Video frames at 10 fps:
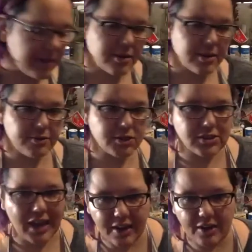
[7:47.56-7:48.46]
that they've
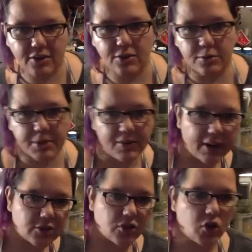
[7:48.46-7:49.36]
just added a little bit of
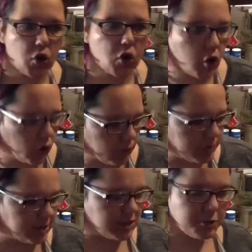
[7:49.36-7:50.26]
extra
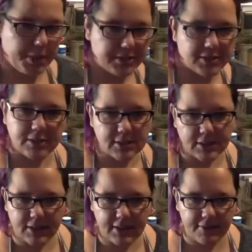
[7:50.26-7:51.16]
herbs and spices
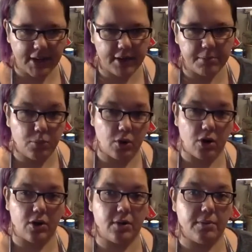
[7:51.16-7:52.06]
to give it
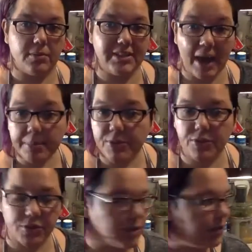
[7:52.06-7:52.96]
more depth
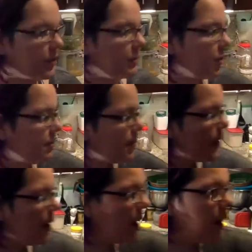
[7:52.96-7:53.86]
to the flavor.
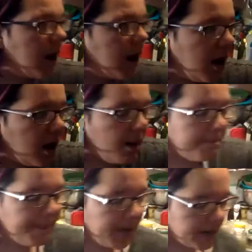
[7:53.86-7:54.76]

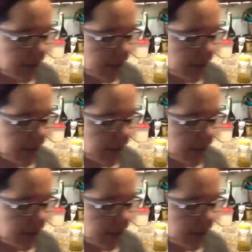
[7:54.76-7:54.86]
But